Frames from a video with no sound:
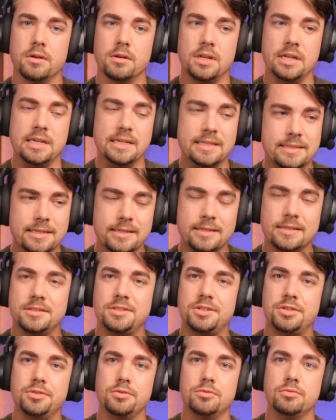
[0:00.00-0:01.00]
easy
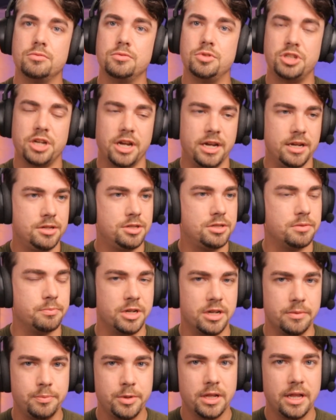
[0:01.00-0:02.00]
to change and
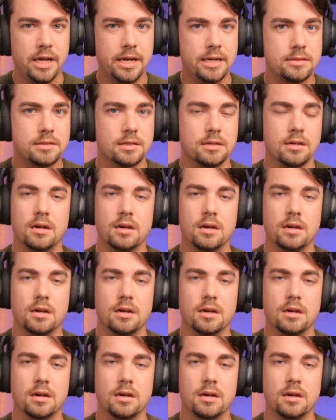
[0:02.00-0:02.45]
manipulate,